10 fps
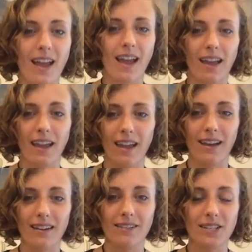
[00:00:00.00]

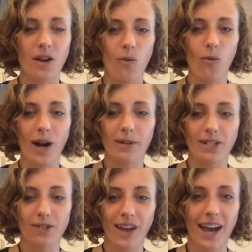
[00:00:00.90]
And while we
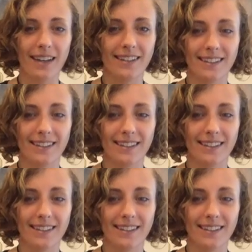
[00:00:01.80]
do that,